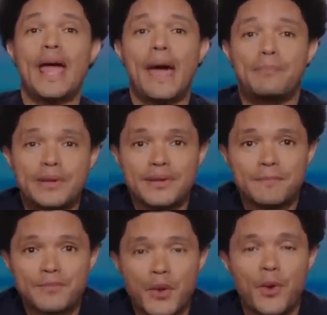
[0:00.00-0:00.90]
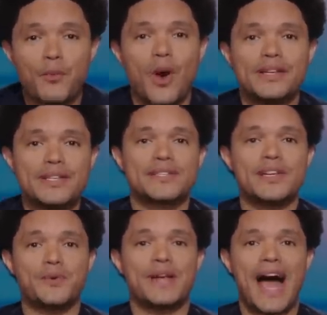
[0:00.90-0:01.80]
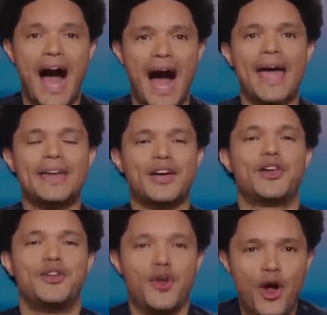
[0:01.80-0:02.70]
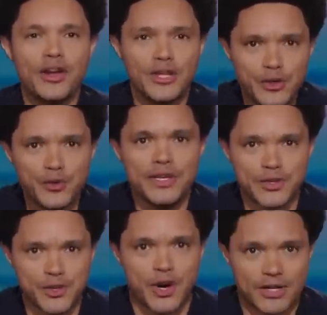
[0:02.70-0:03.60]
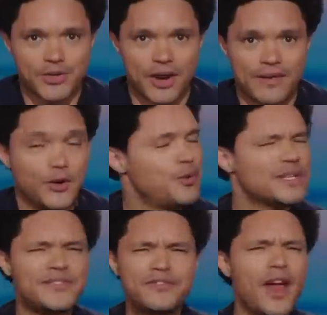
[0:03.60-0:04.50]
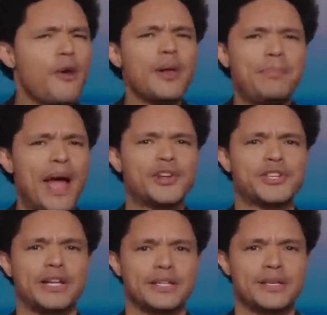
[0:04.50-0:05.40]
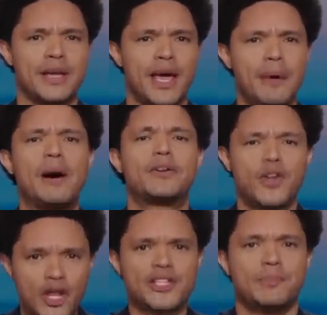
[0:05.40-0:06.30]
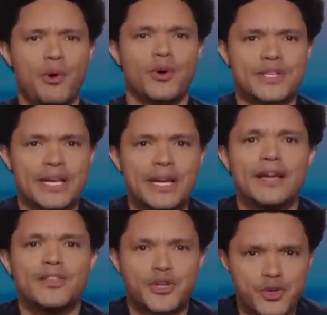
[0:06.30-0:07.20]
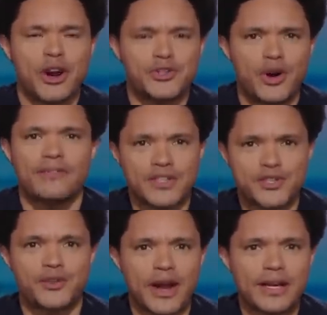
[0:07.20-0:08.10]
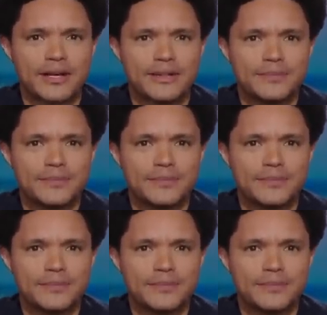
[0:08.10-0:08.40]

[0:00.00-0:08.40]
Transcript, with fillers: happened when one distillery hired a non union truck driver who was very passionate about not supporting the truck drivers' strike.